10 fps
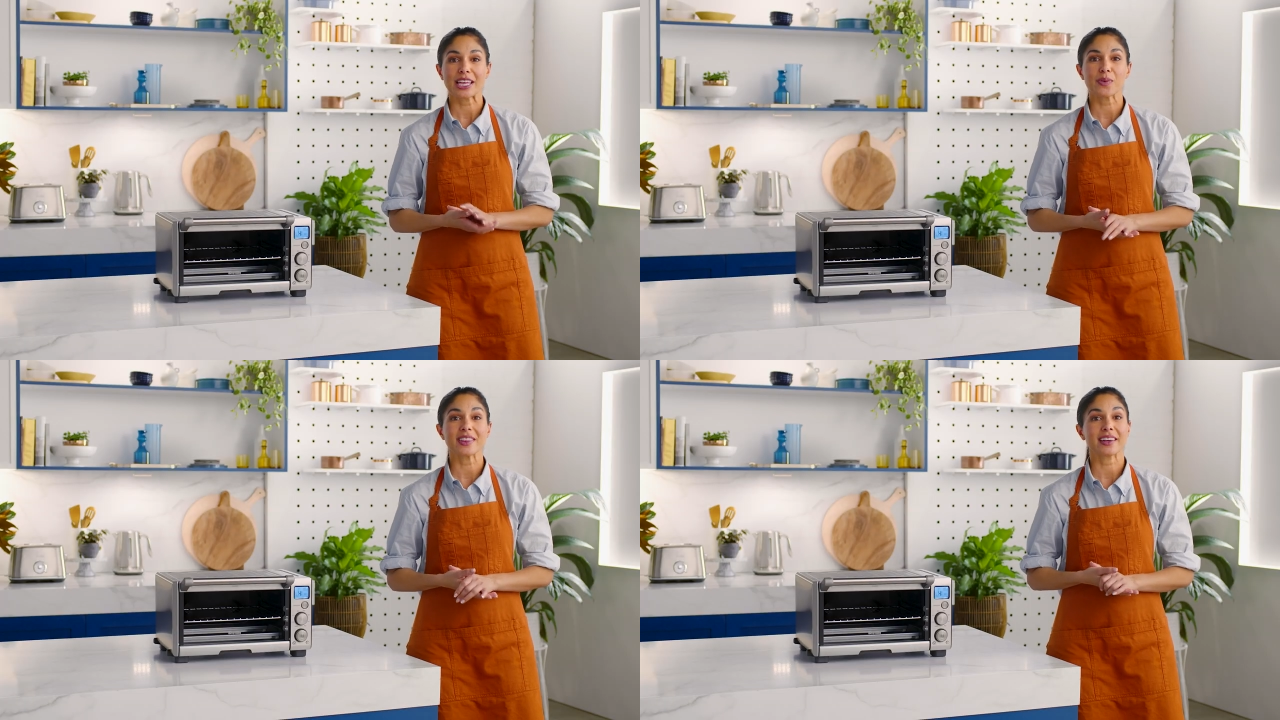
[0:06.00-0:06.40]

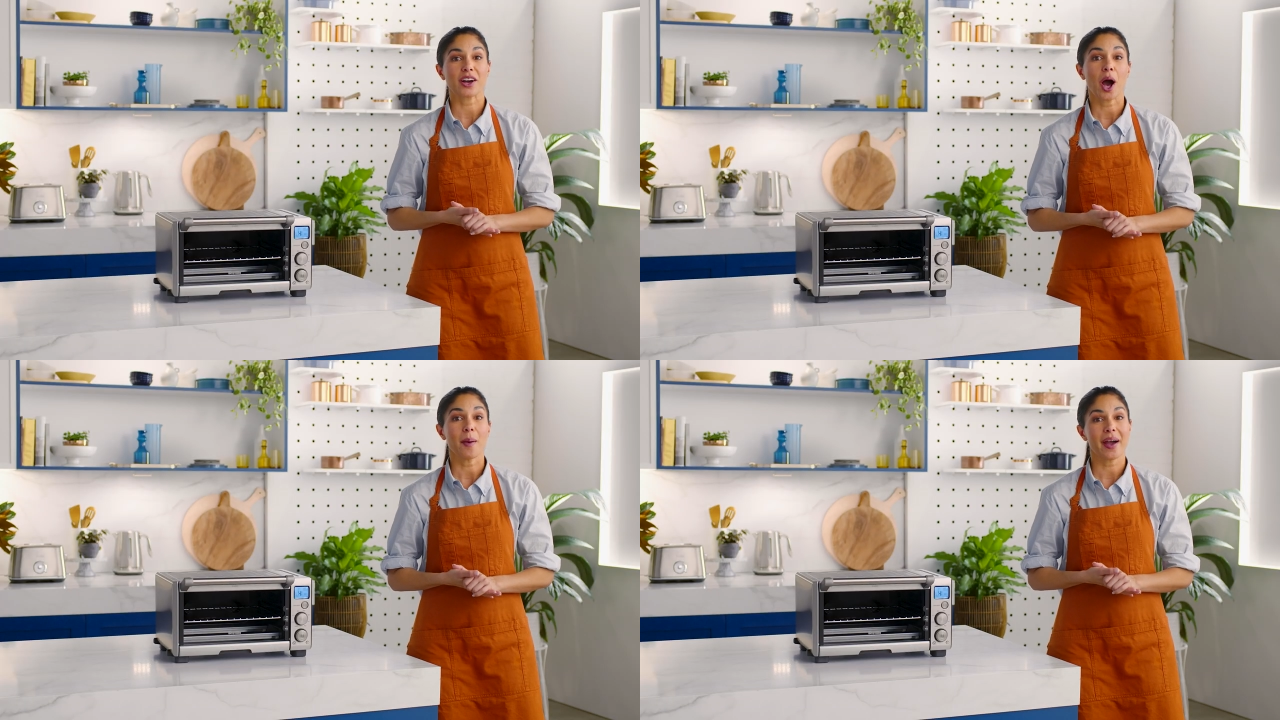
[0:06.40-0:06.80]
with the
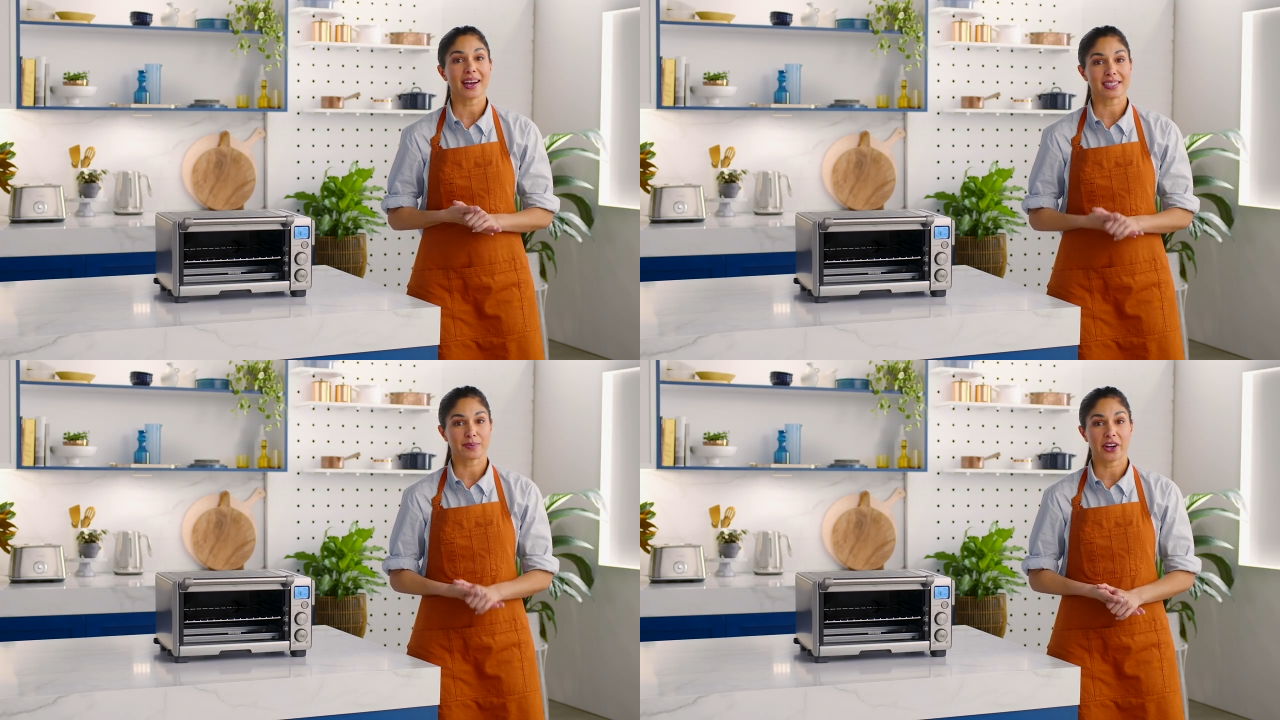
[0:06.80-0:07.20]

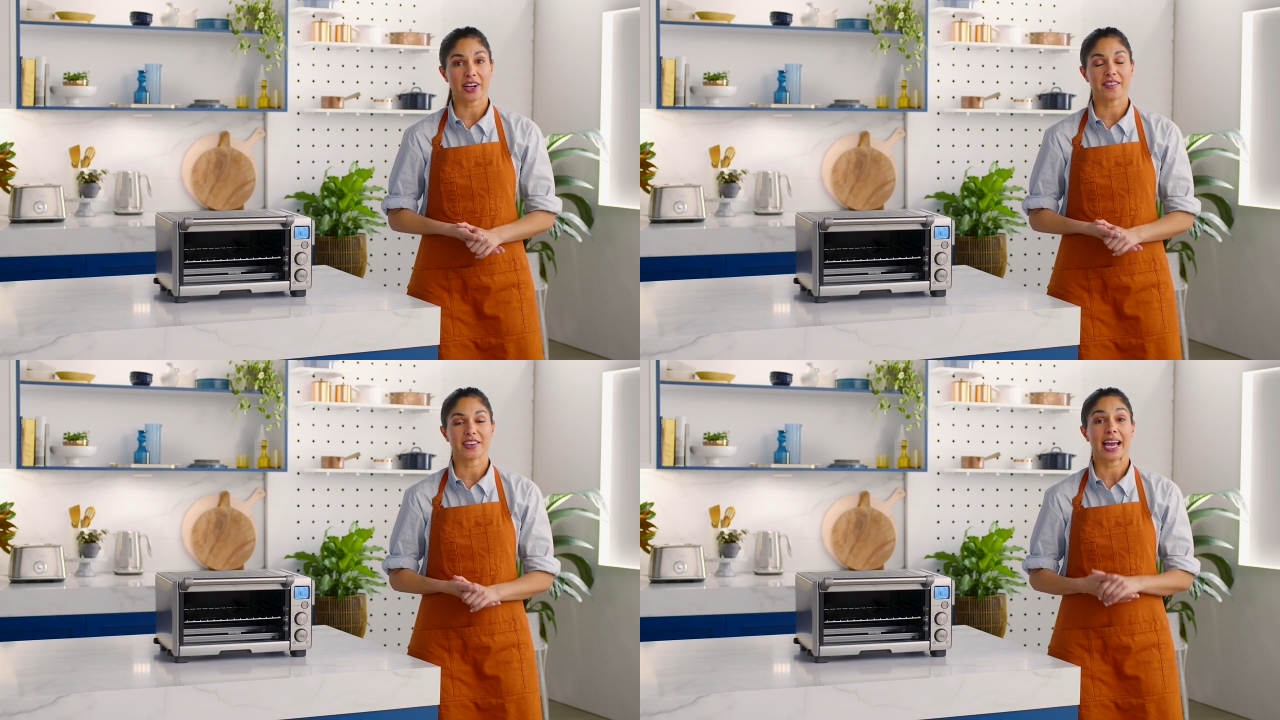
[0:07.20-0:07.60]
Compact
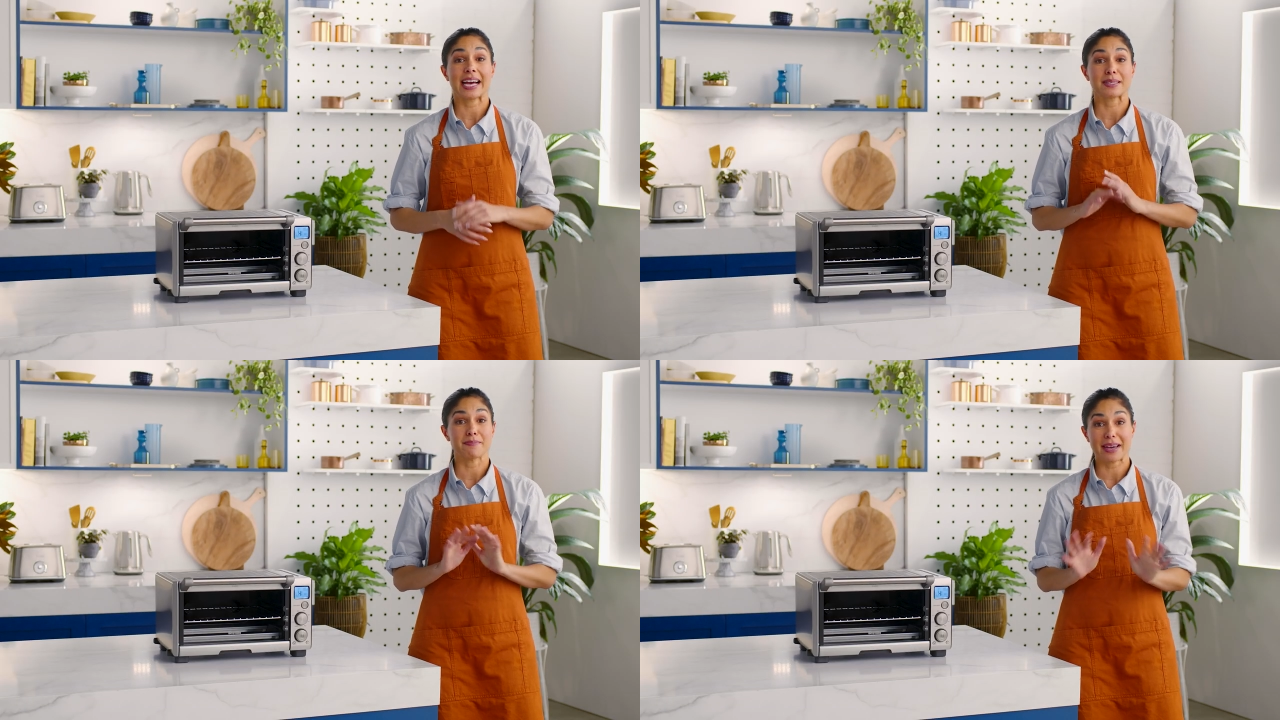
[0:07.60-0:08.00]
Smart Oven
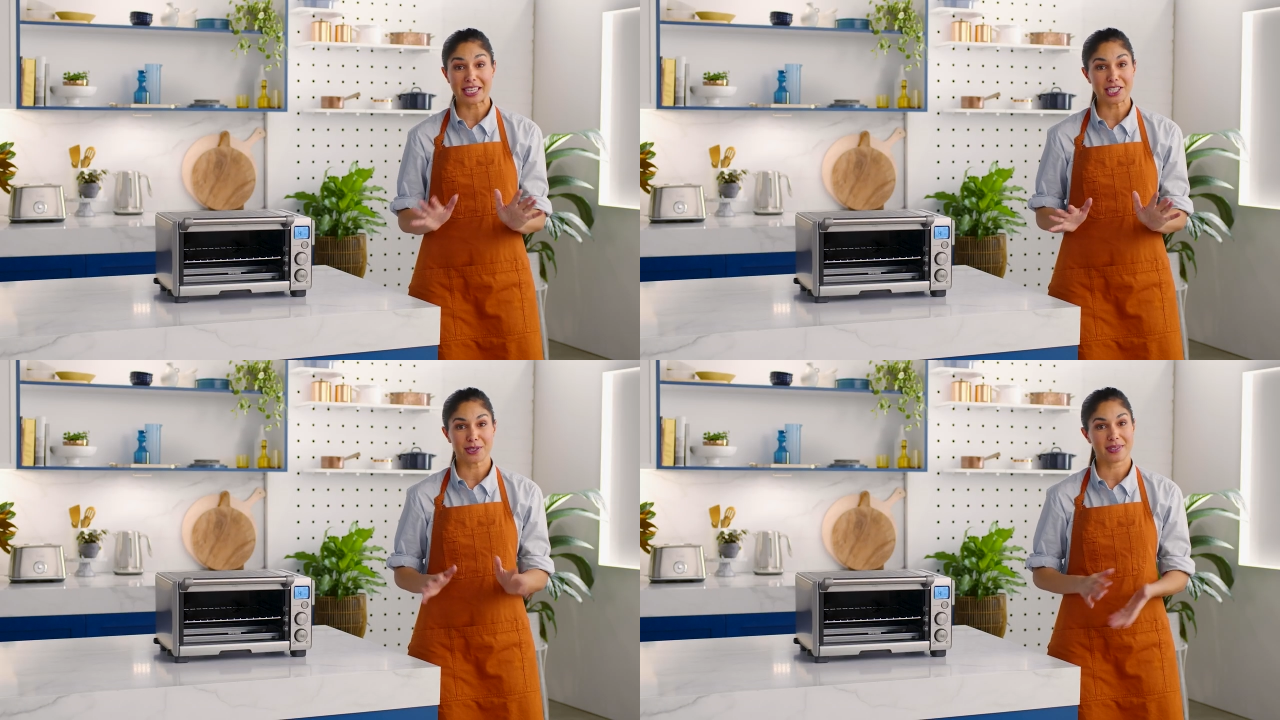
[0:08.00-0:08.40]
has
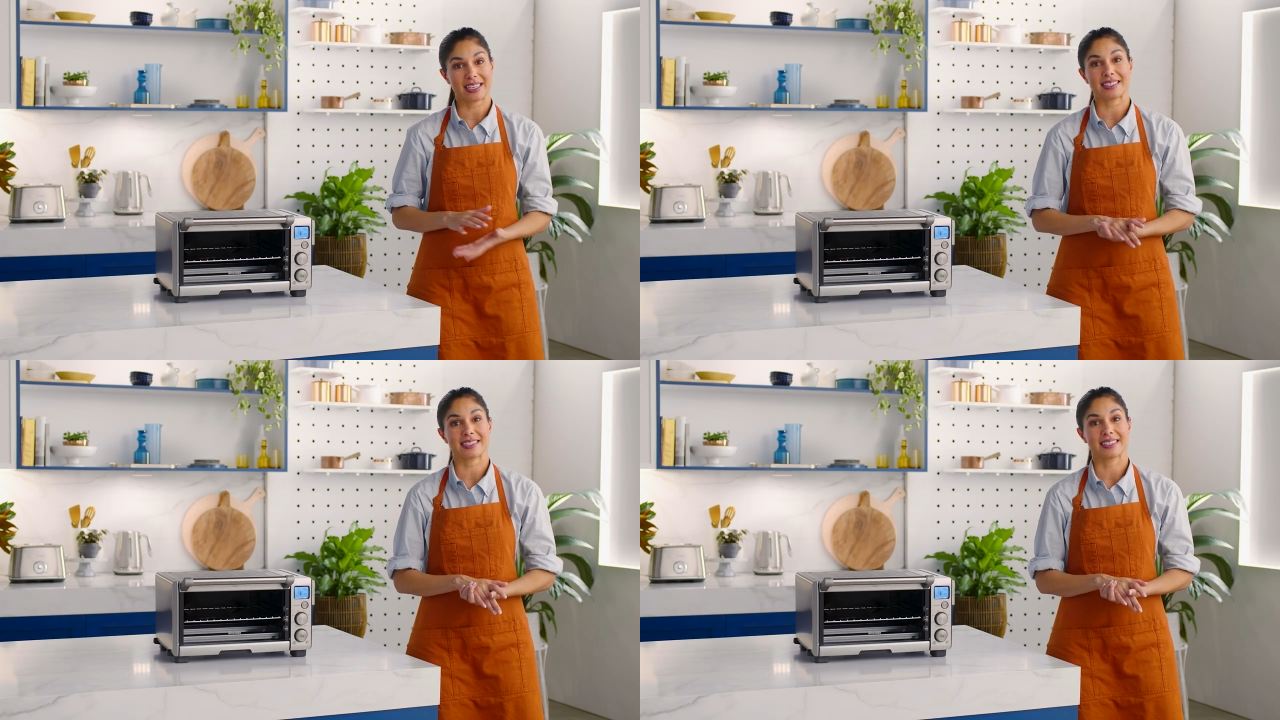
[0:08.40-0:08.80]
many
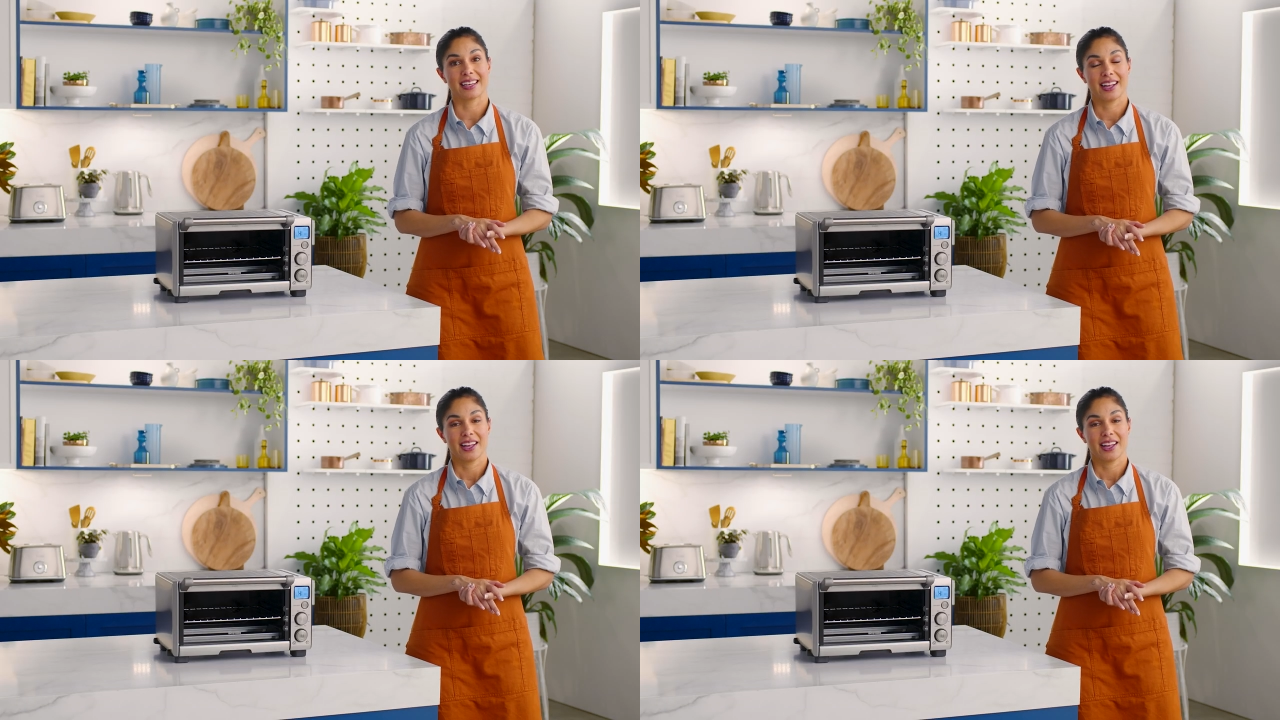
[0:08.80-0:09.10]
uses.